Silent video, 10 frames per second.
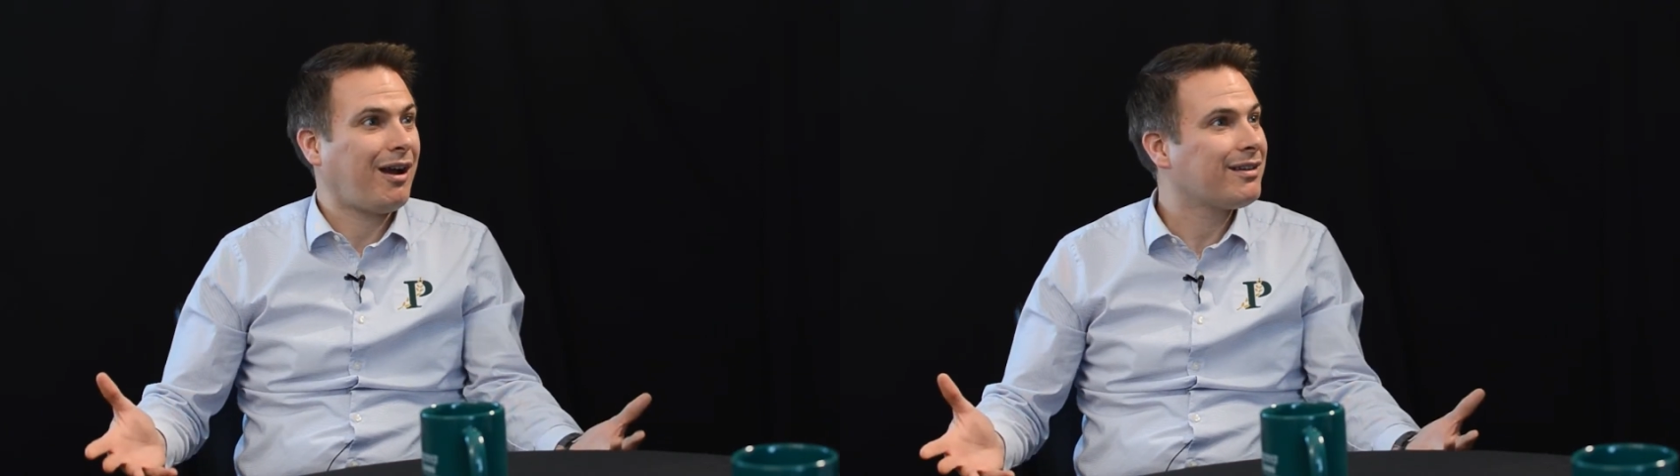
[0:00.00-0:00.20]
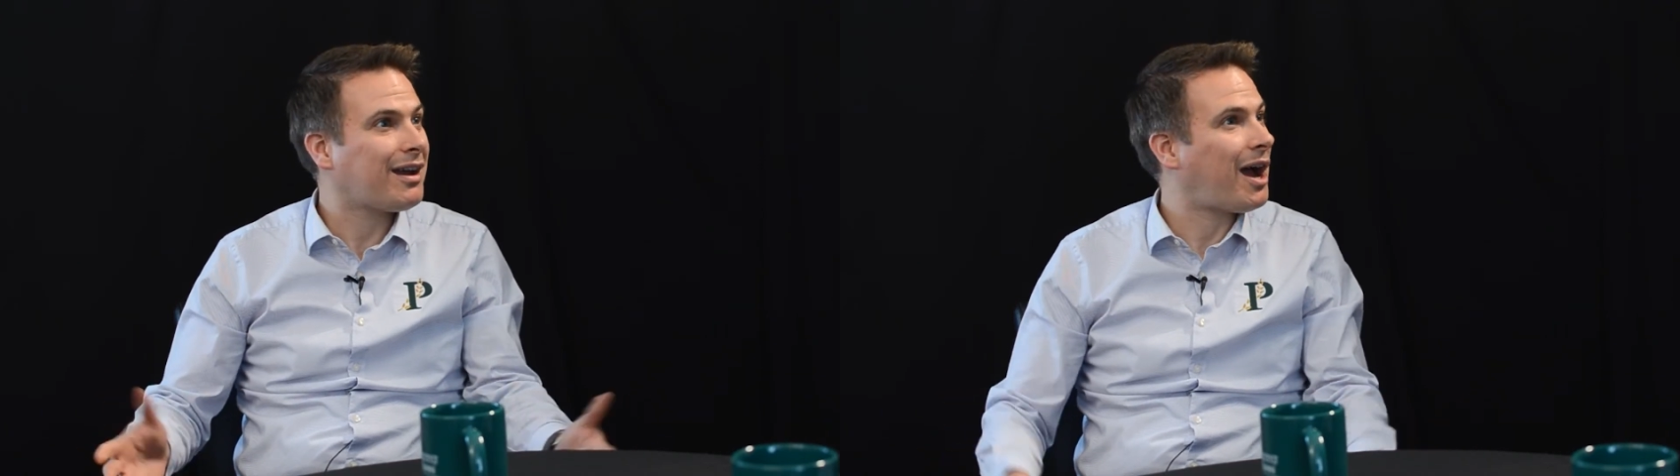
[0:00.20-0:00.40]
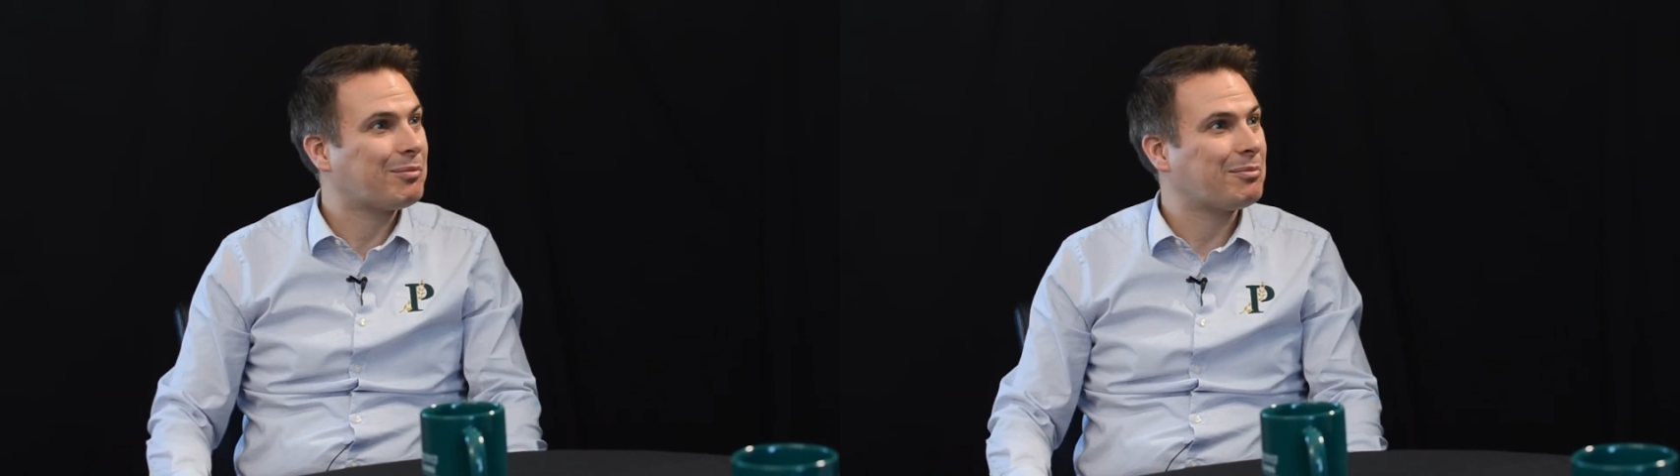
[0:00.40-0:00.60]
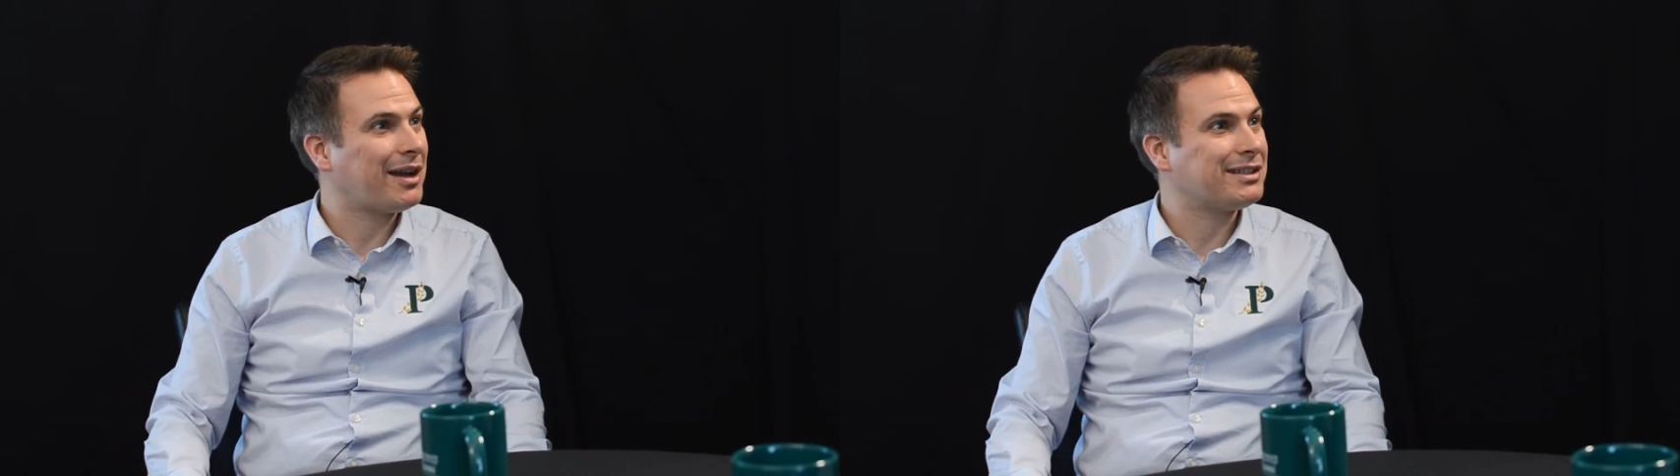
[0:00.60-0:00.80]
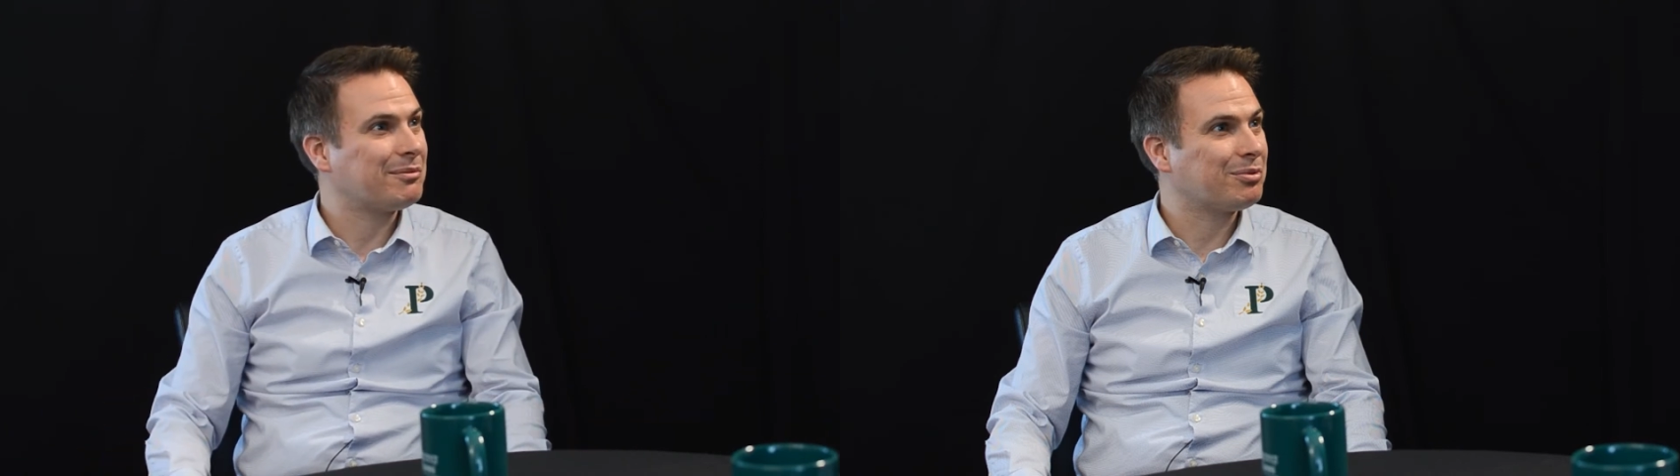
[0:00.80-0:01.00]

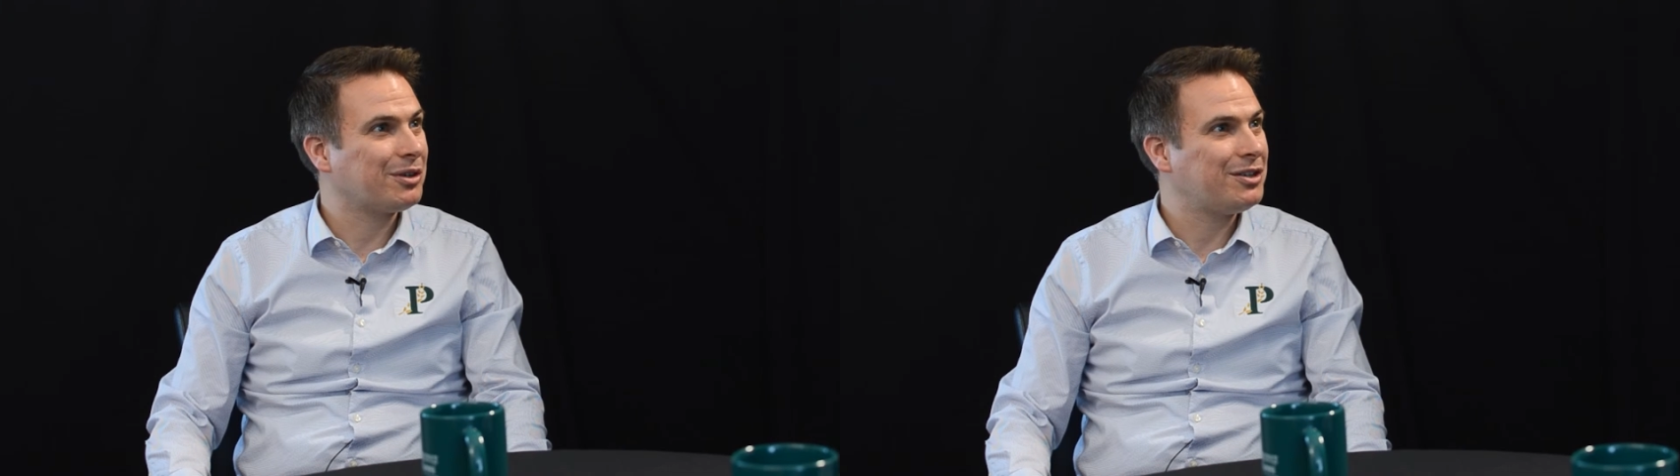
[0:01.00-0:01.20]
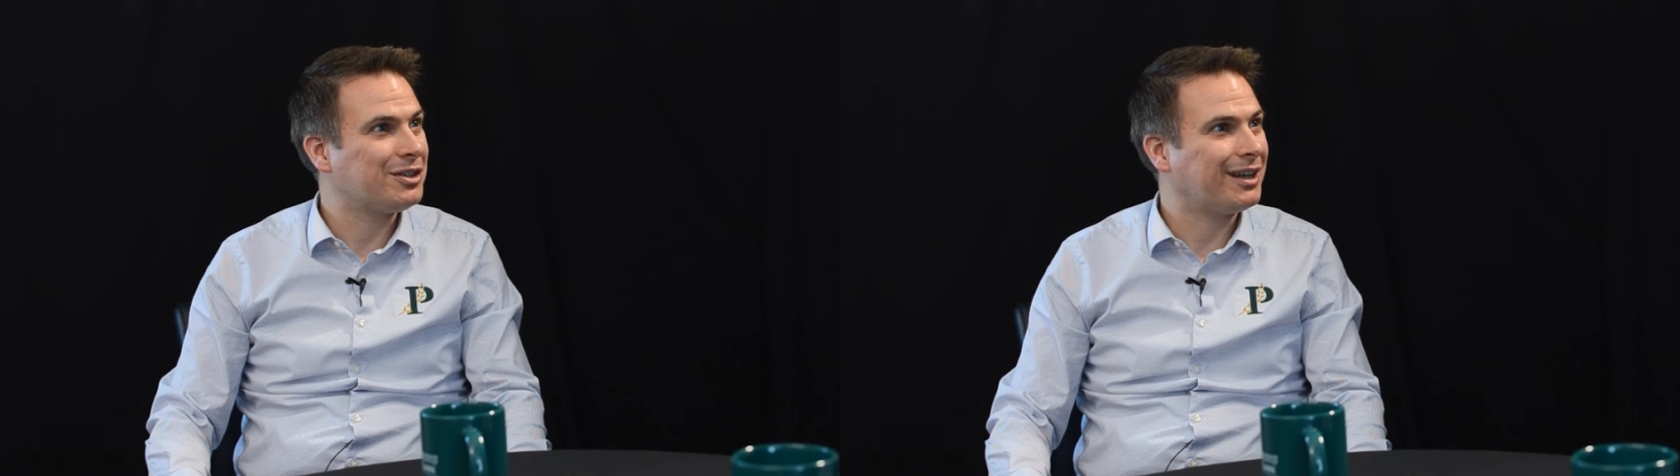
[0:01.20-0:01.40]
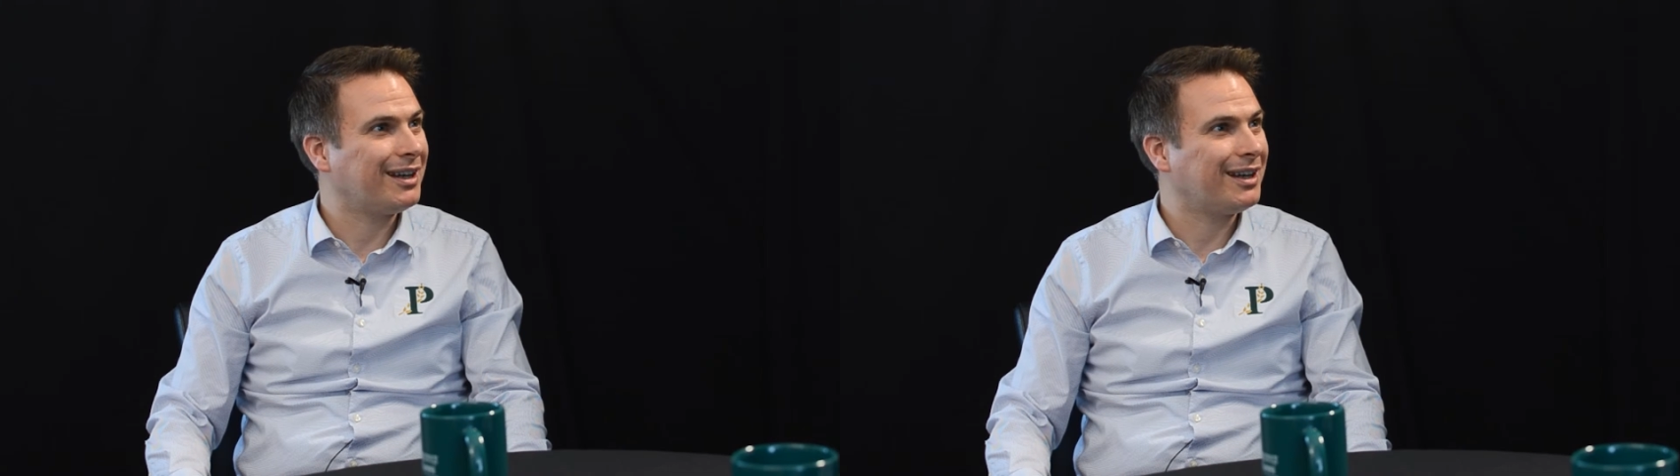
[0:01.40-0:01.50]
uncompromising preaching.